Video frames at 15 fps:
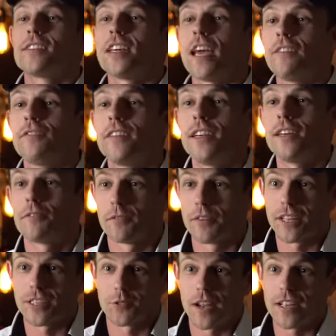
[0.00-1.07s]
safety for
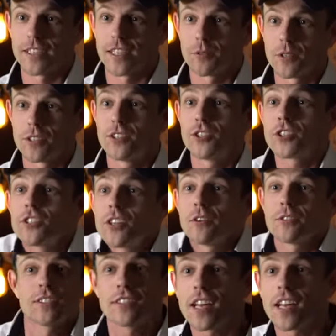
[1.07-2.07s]
vintage racing was just don't